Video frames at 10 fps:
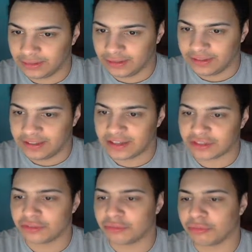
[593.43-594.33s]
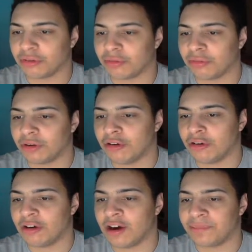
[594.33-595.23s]
The others were
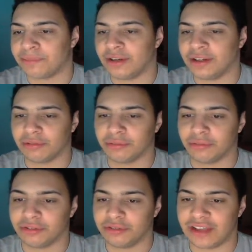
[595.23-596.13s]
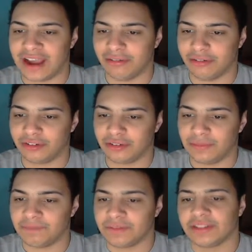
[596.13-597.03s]
operating with reduced hours.
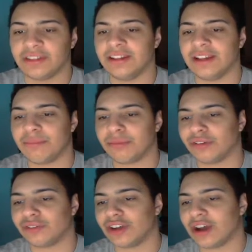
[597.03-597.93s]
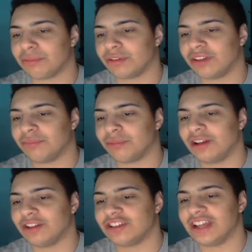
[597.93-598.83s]
The number of shoppers had
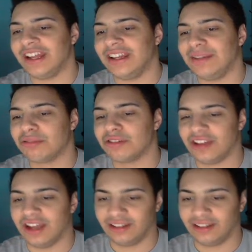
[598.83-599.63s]
plunged 80%.